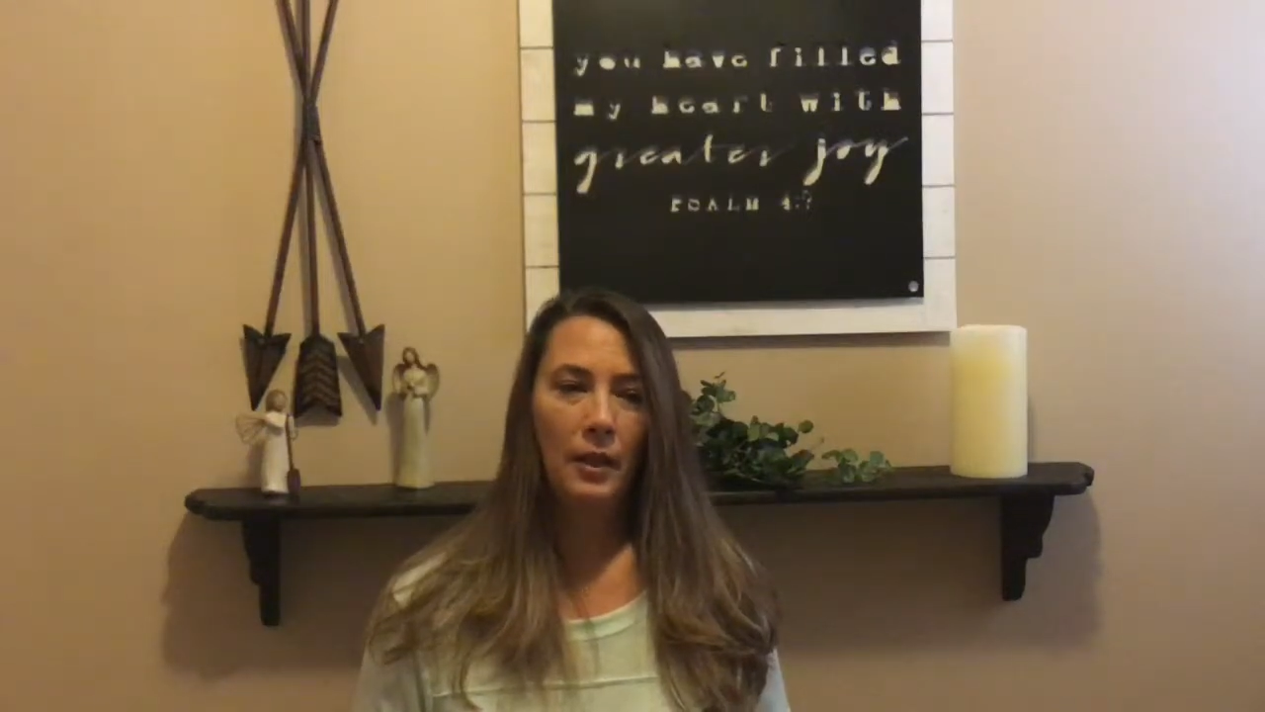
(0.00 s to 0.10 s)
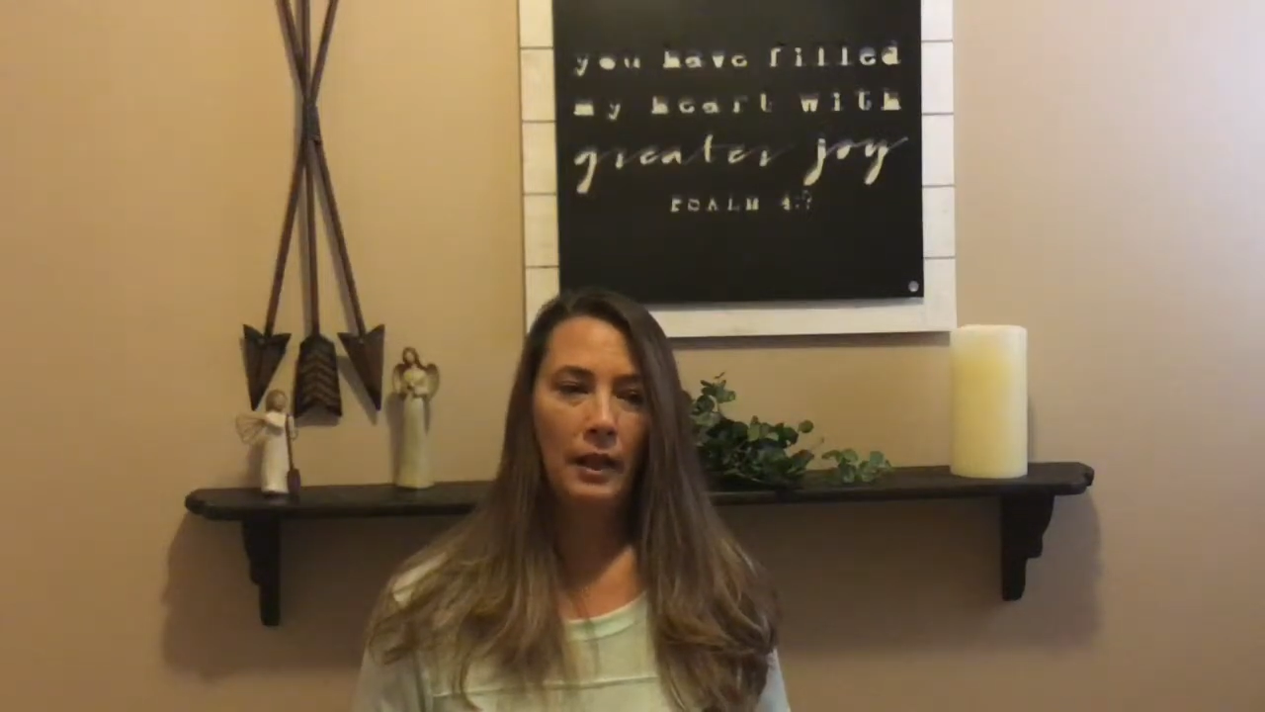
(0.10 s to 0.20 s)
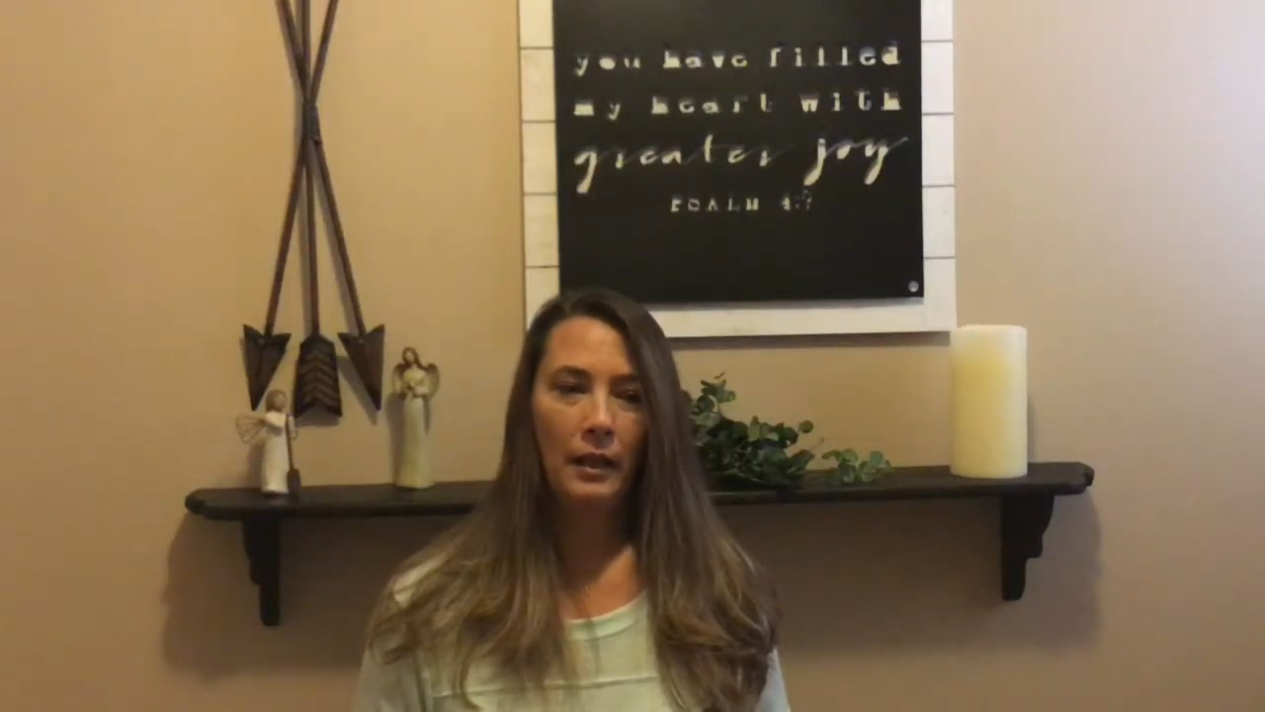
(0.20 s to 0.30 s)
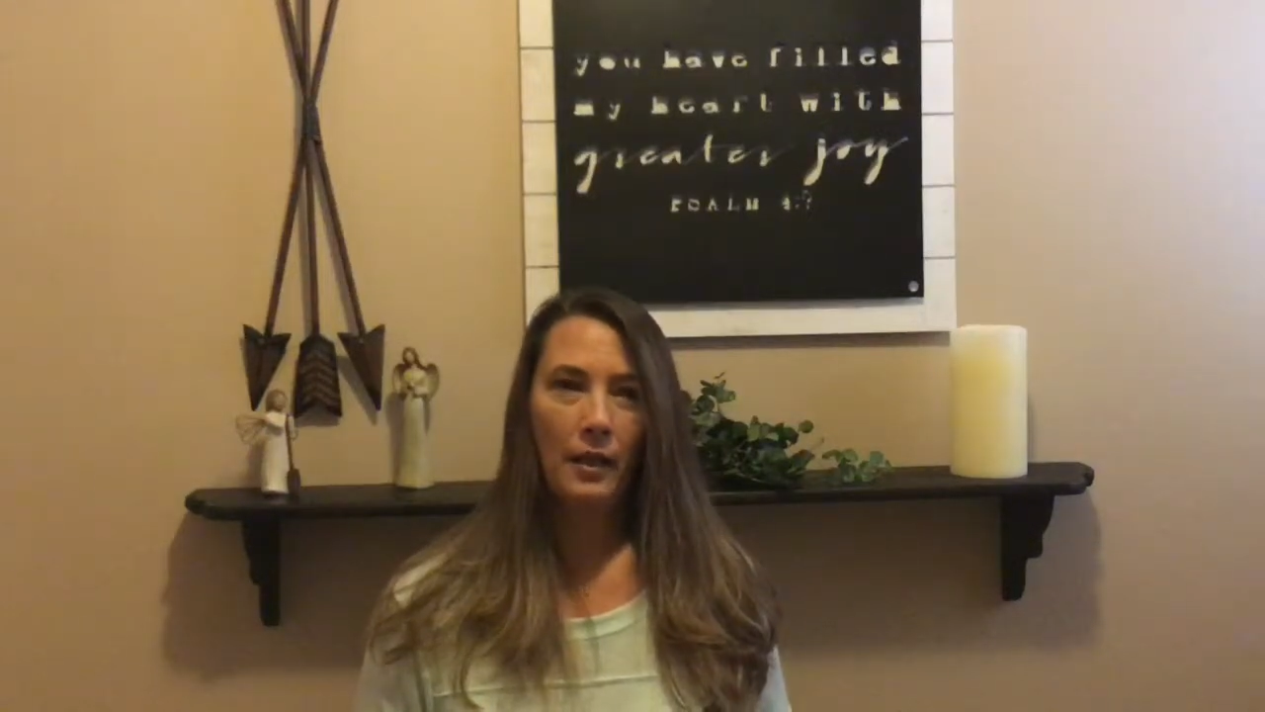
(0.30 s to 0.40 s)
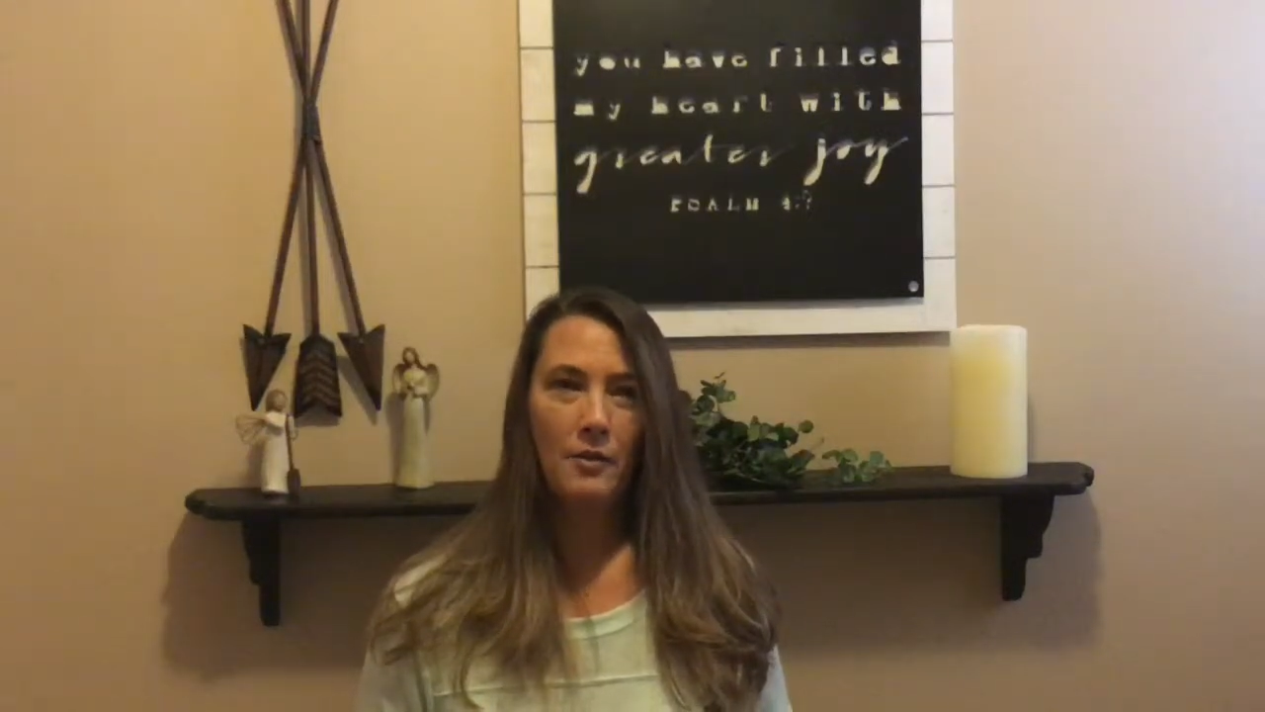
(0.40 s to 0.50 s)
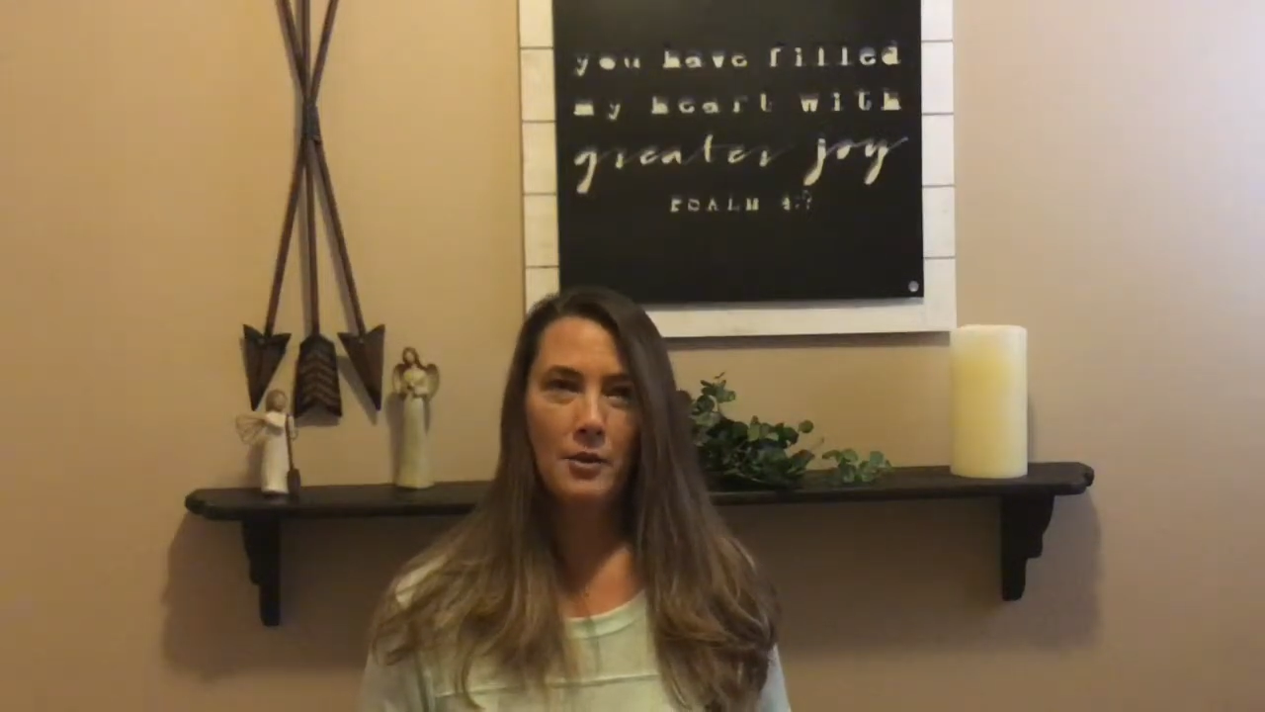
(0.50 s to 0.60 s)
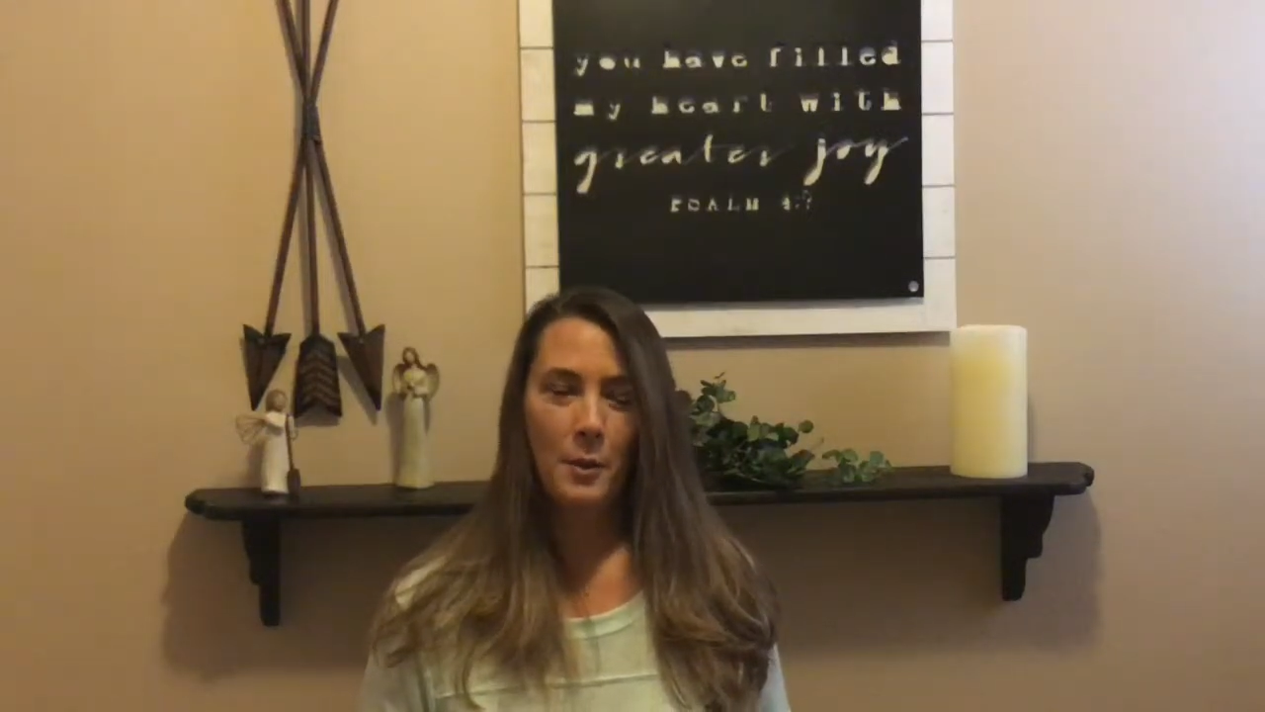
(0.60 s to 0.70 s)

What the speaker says: granddaughter's